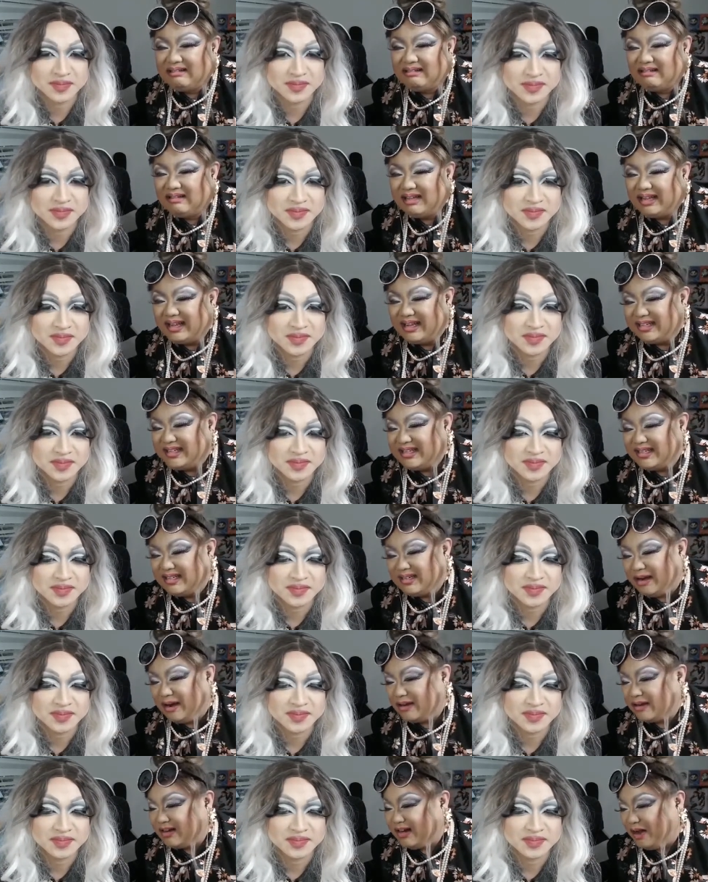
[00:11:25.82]
Speaker 1: And it's
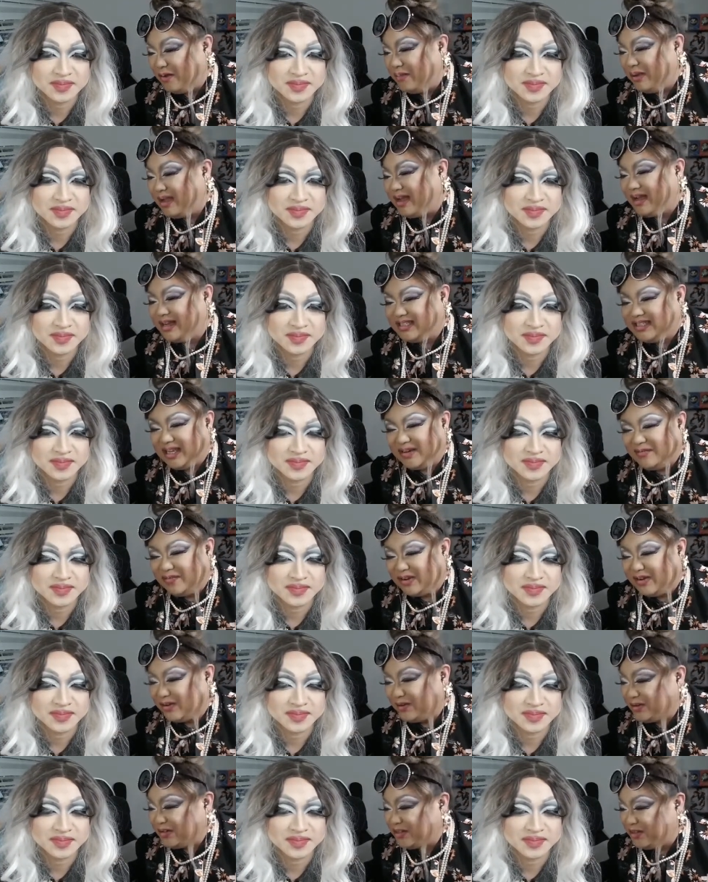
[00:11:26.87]
stuck now because that
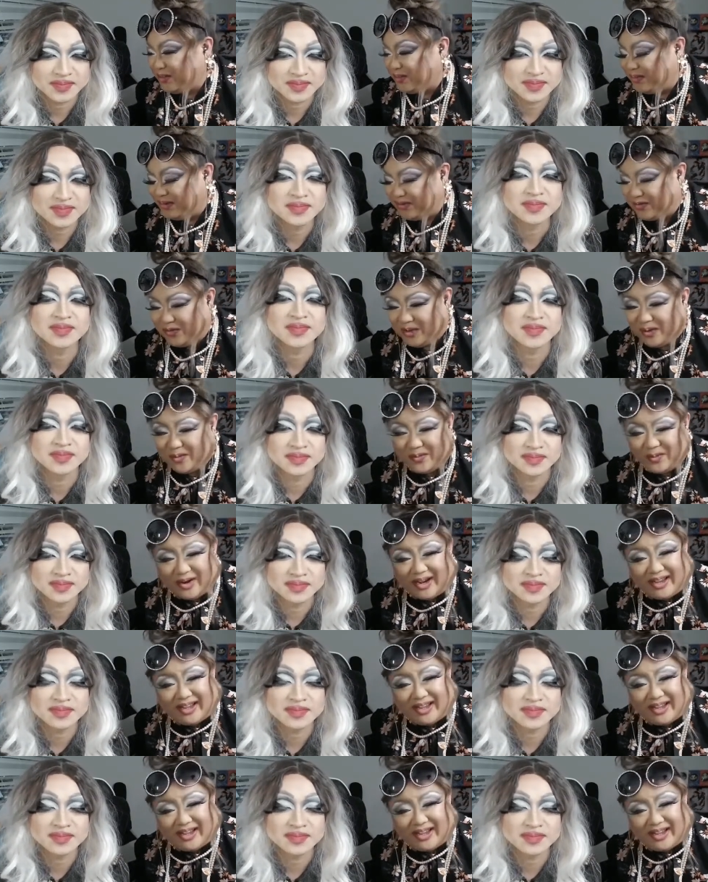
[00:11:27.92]
finger's too big for that ring.